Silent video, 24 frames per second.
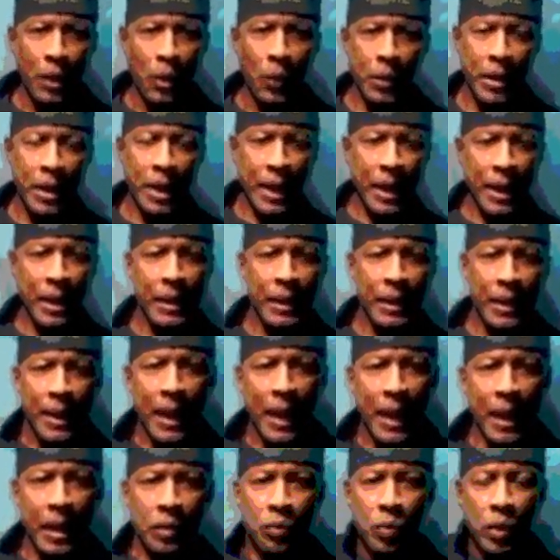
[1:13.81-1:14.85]
Okay,
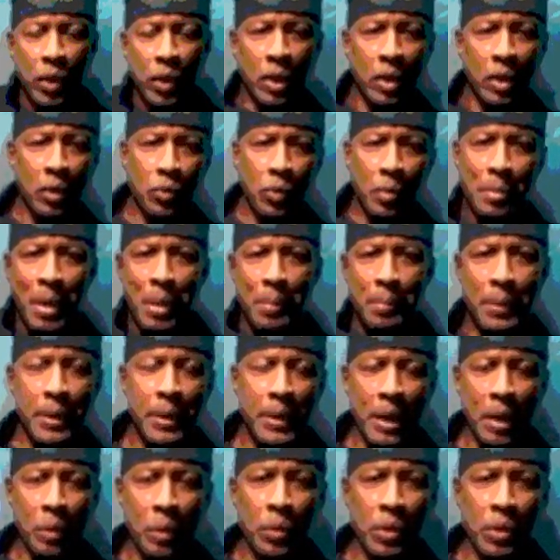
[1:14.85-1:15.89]
and we're going to remember
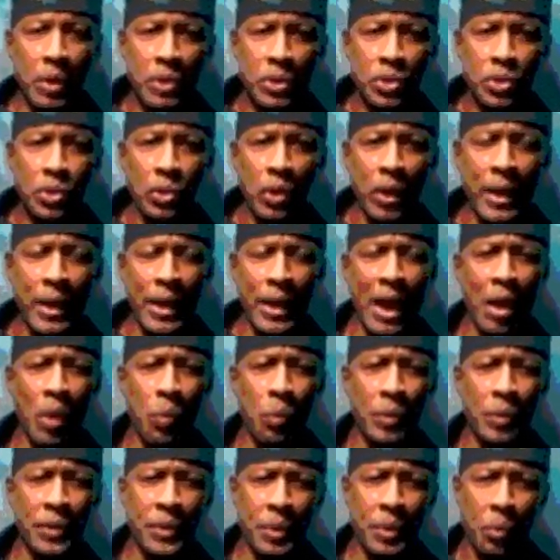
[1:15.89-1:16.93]
that we're going to start out
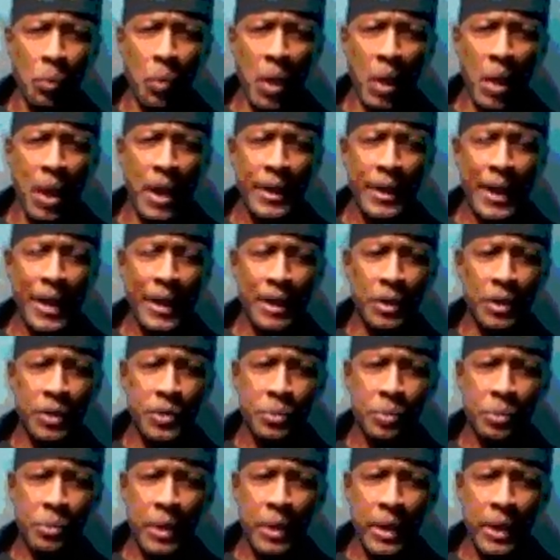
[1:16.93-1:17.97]
with the 1 and the
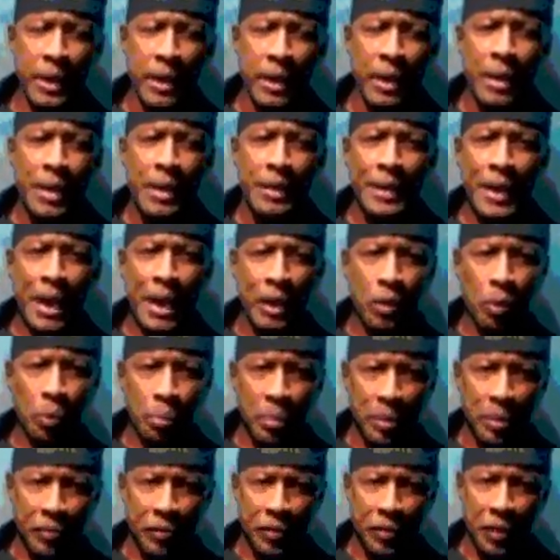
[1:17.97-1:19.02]
3. That'll
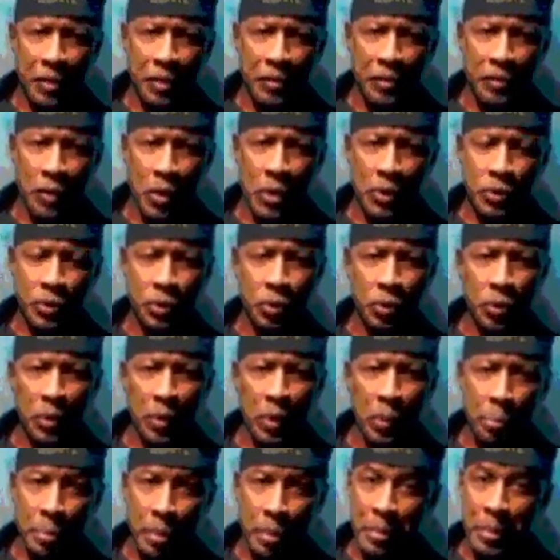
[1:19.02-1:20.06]
be for the first
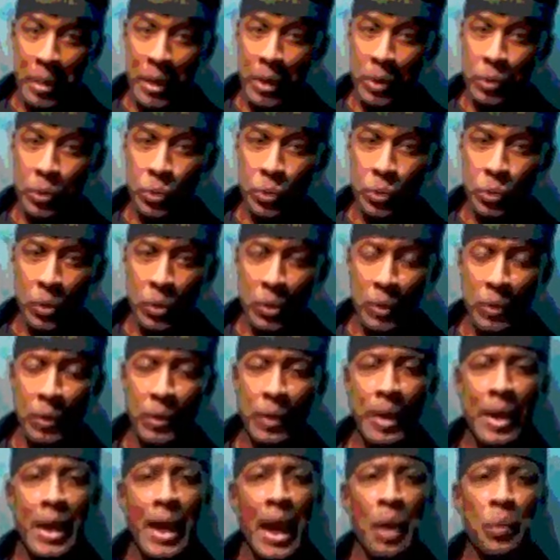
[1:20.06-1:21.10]
surdo, primero surdo,
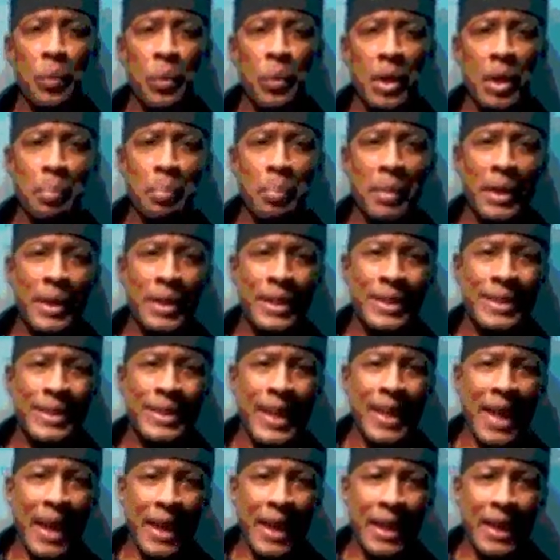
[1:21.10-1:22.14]
and we're going to play the
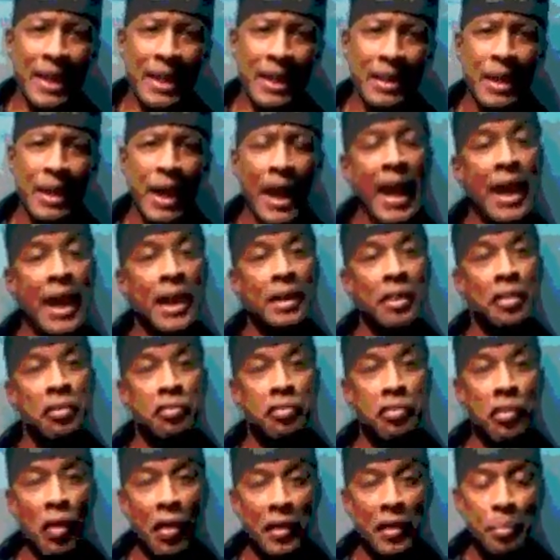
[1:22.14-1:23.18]
second and the
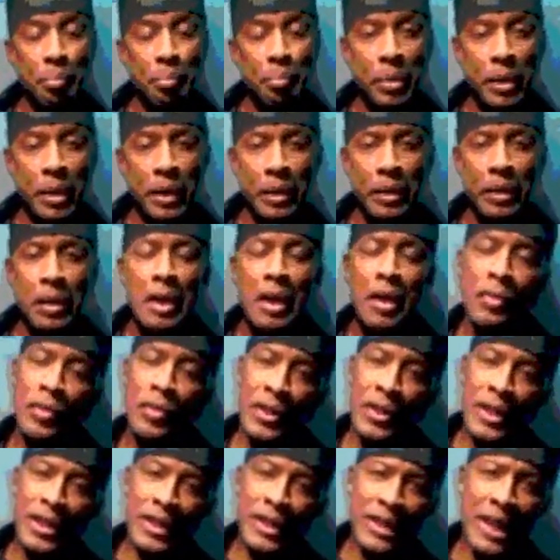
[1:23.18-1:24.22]
fourth beat
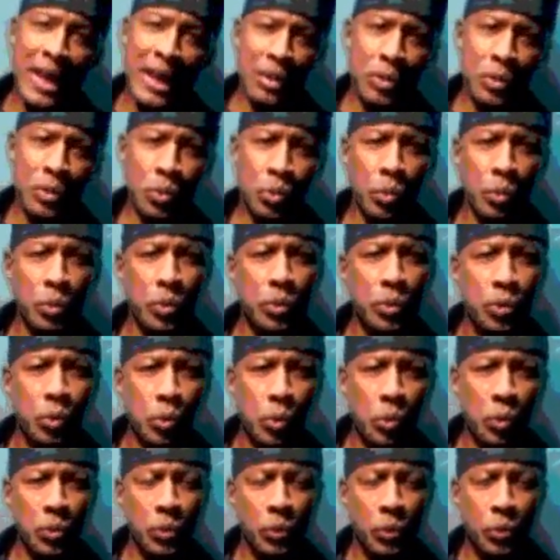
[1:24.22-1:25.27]
for the second surdo,
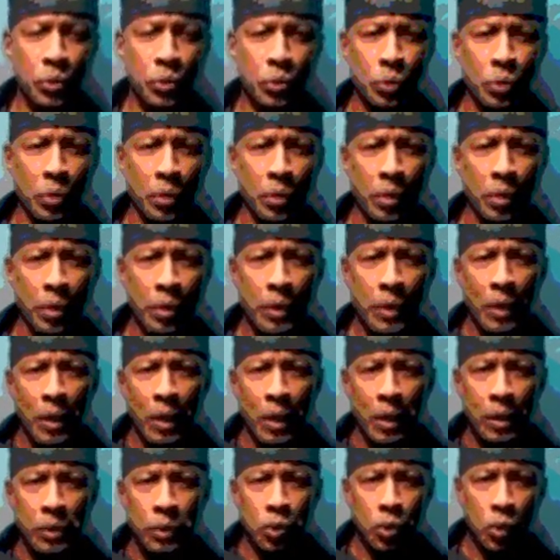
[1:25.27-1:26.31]
segundo surdo.
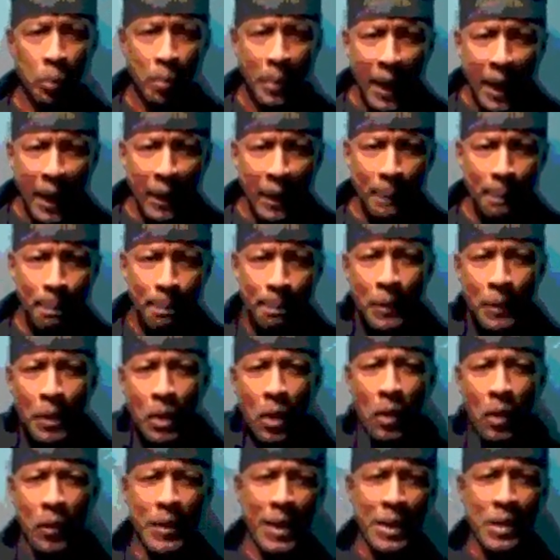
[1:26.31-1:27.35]
Tudo bem?
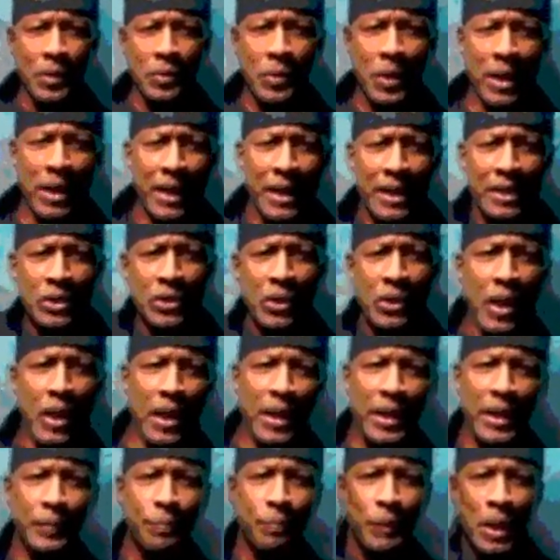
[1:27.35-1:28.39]
Okay, you ready to get
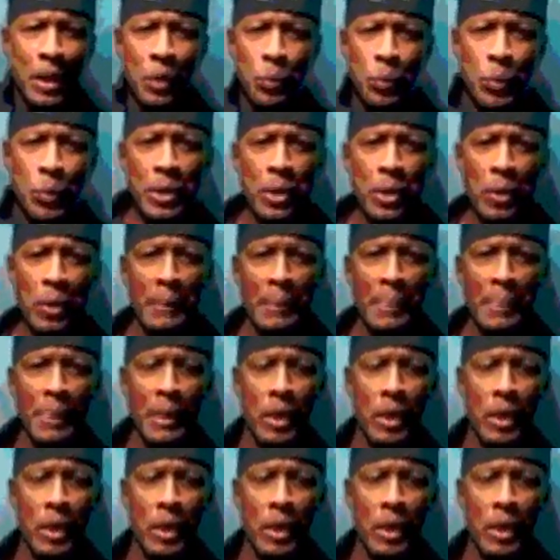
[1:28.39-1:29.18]
started? Here we go.